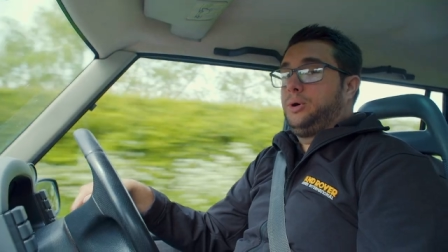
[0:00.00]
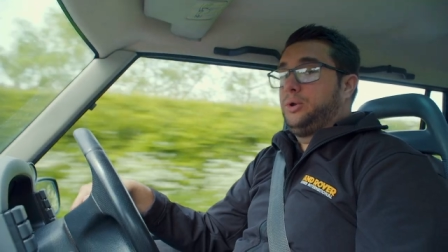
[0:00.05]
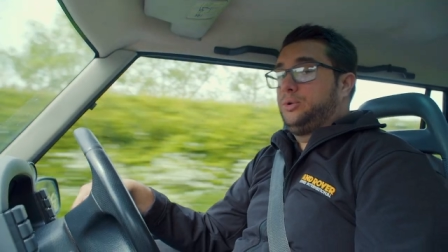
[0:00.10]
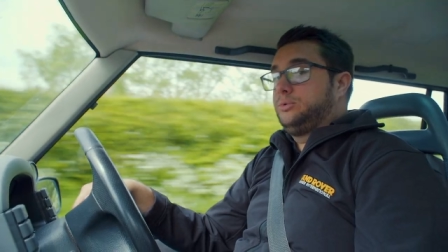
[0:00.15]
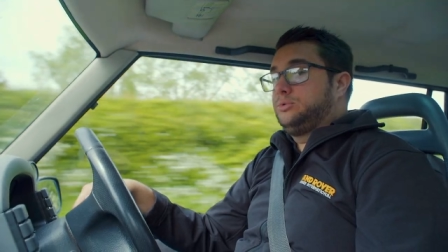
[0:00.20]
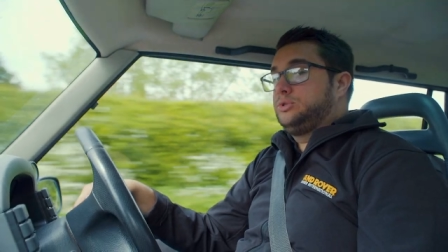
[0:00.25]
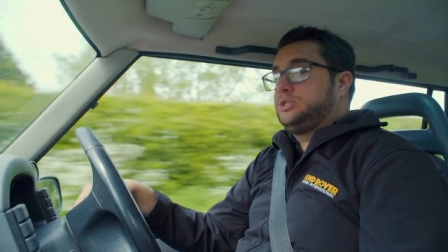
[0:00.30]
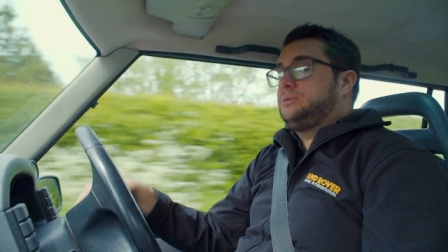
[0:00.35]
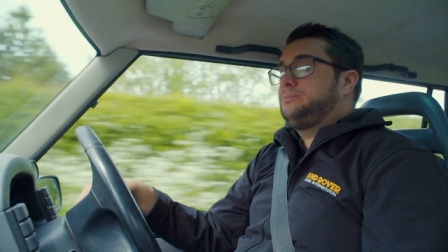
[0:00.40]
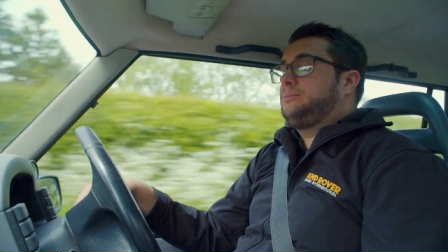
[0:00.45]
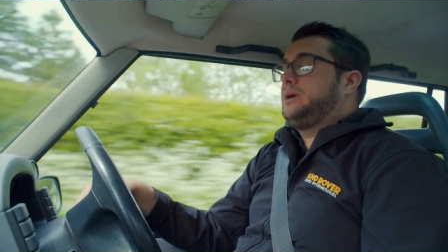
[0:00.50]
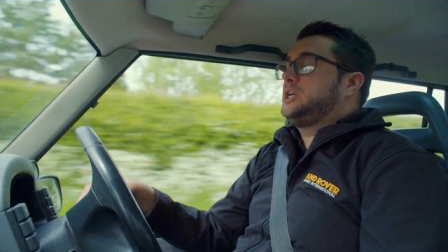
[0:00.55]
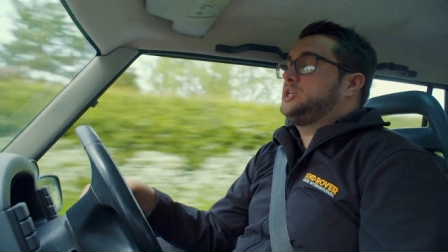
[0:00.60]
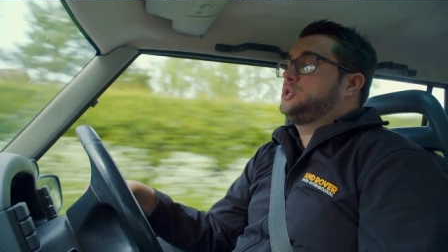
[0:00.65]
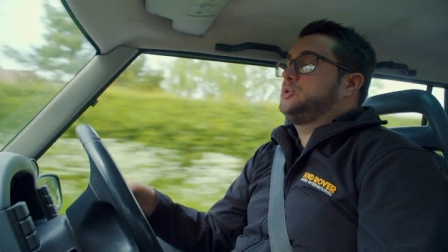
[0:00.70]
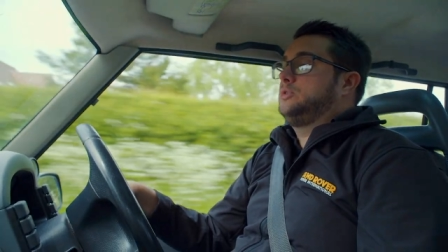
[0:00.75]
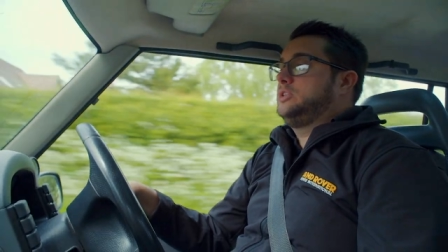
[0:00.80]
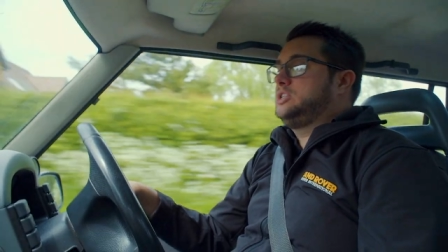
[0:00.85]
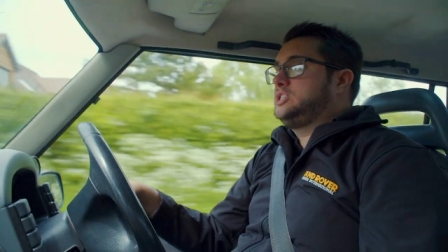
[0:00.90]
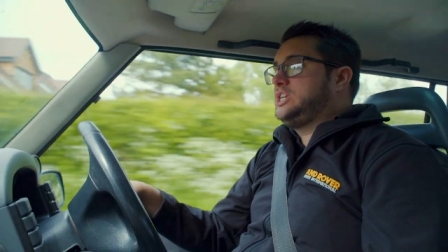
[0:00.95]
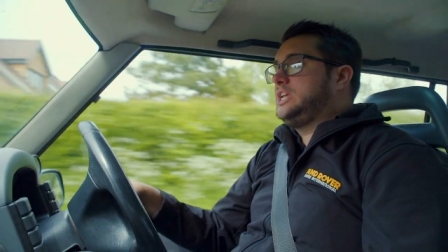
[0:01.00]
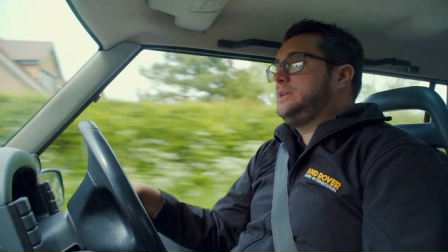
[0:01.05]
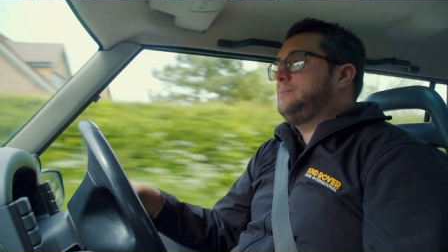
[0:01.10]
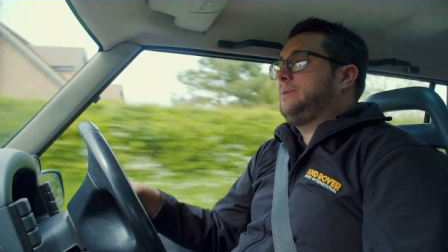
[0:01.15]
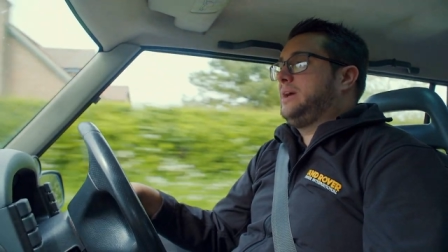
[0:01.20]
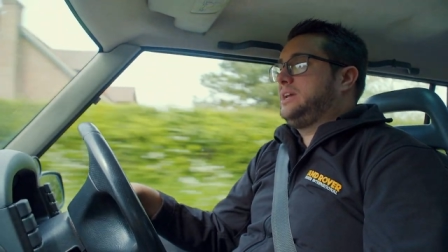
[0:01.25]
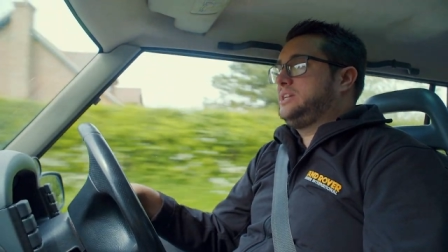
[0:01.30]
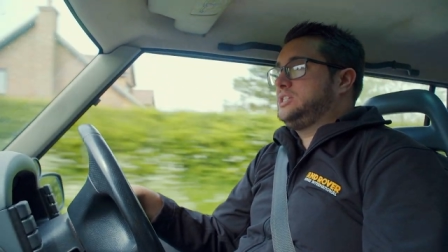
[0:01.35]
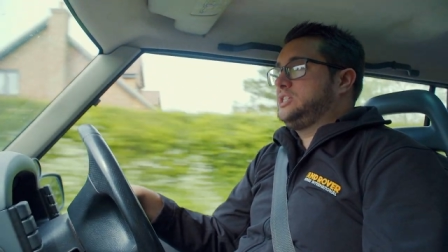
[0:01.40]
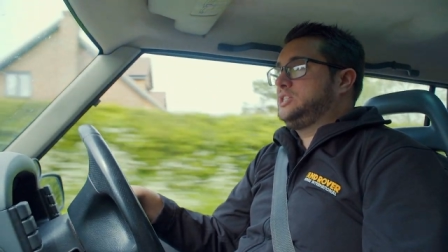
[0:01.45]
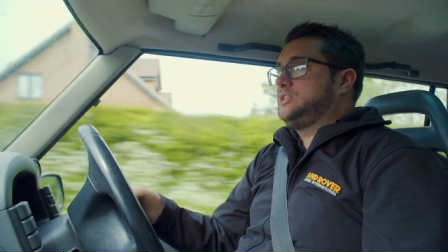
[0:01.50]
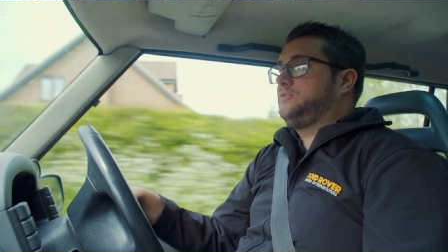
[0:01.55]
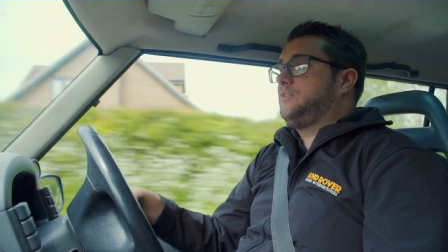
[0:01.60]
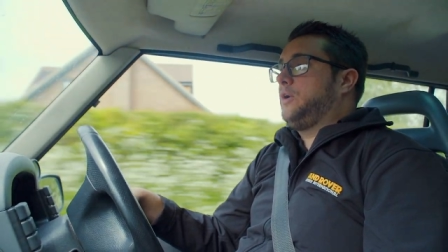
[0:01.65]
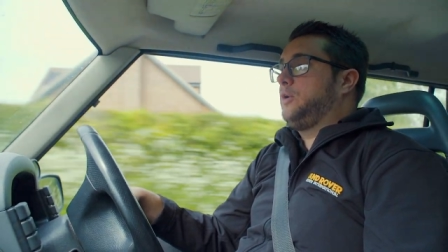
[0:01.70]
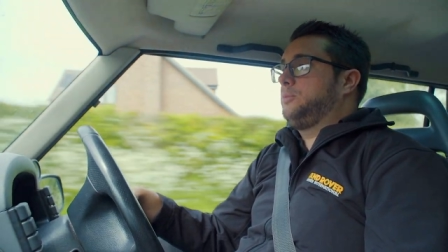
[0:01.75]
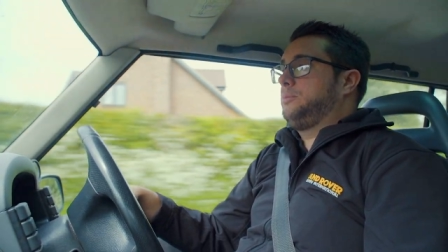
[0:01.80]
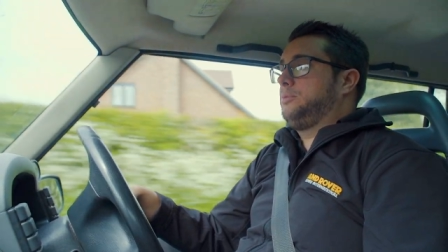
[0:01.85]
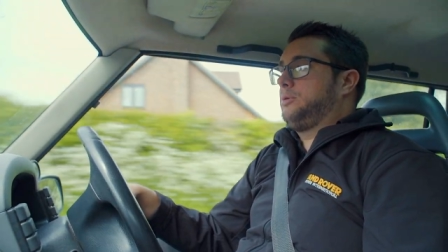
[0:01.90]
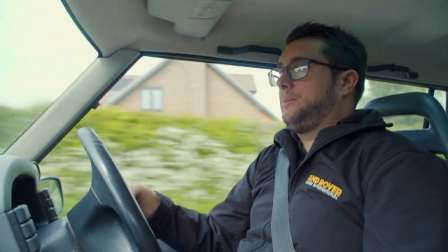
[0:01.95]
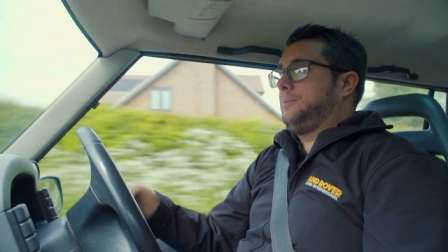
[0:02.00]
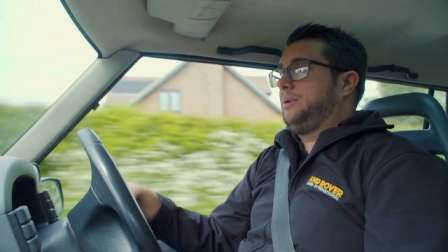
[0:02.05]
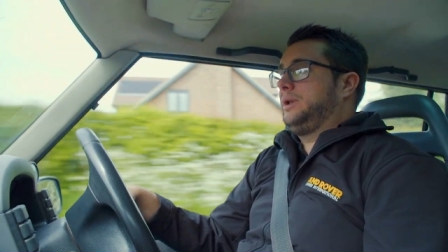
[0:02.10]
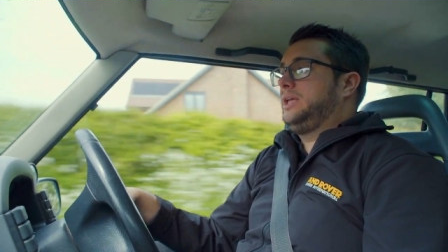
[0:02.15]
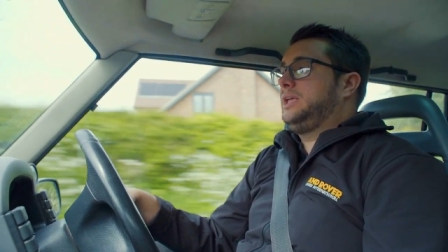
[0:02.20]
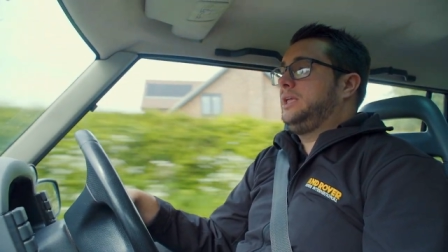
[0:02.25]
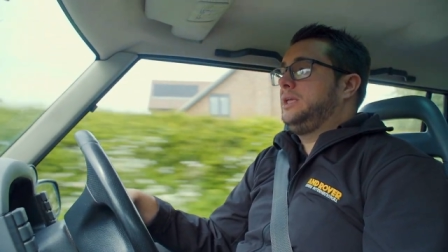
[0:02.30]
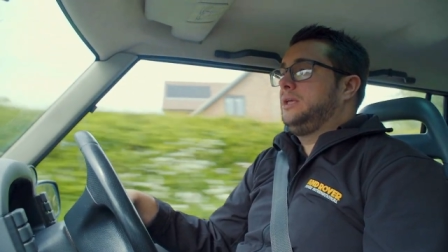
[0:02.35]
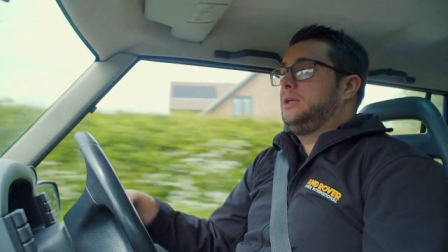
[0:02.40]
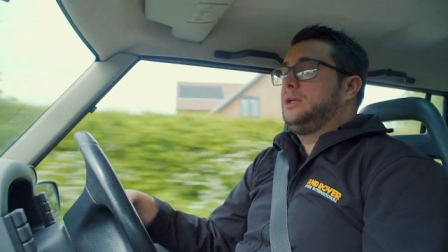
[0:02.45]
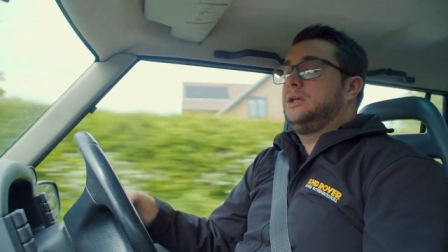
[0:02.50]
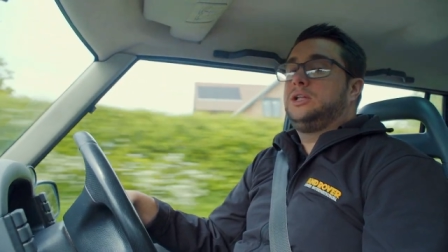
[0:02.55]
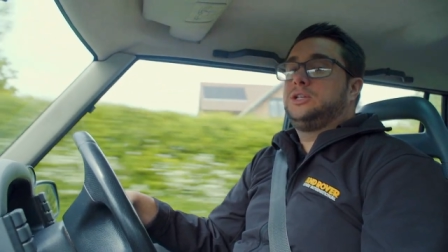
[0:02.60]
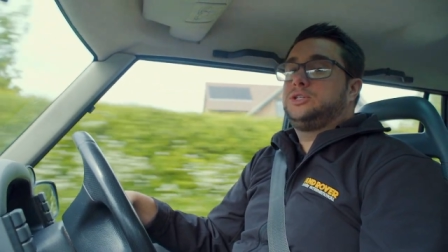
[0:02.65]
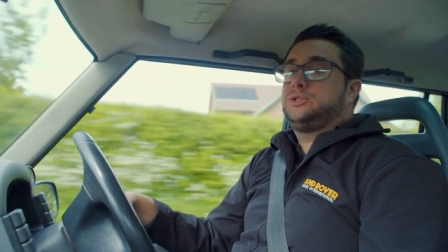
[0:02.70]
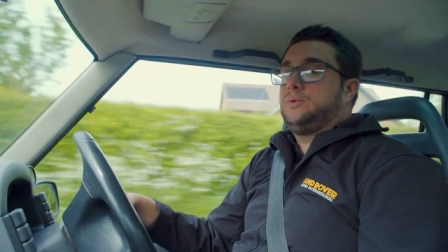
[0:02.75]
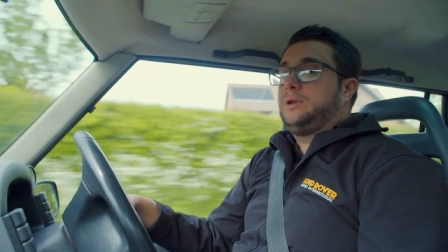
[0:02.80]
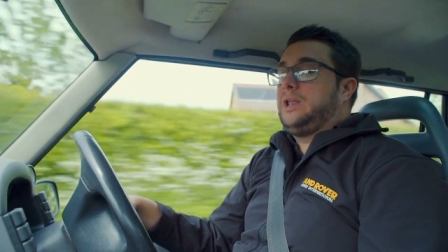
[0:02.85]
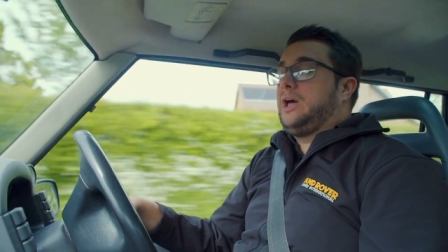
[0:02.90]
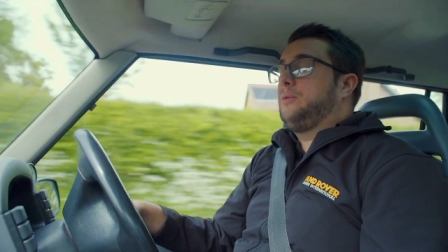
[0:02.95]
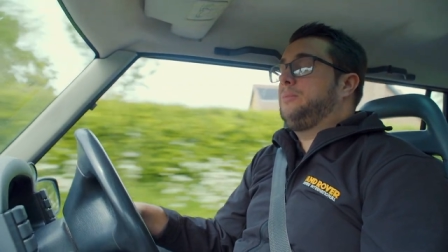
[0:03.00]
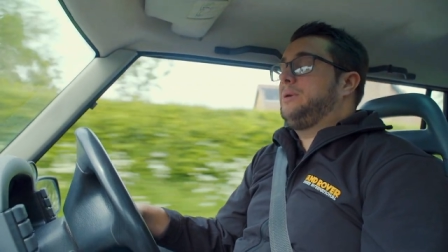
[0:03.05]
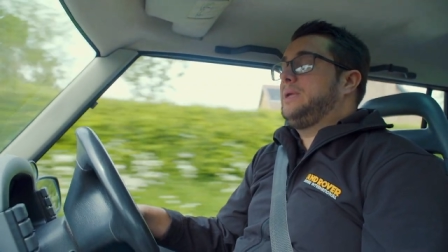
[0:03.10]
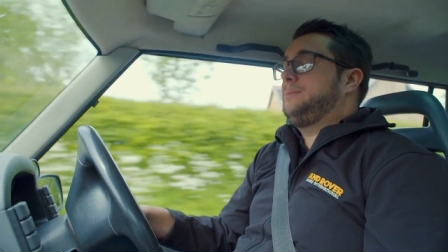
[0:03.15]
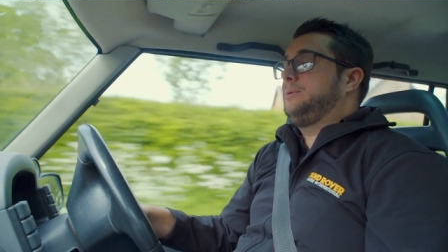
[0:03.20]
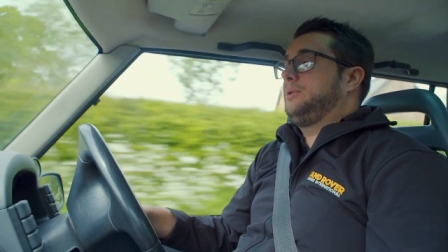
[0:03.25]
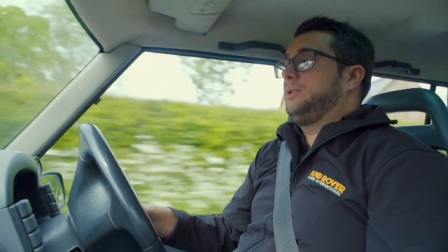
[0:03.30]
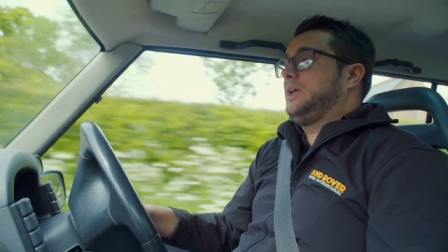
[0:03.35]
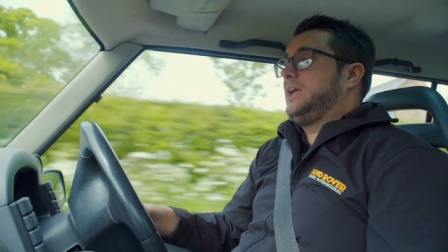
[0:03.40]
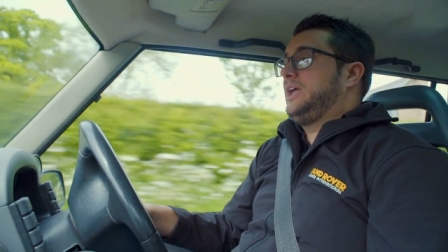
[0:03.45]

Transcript: models, make sure the seat bases fold properly to allow people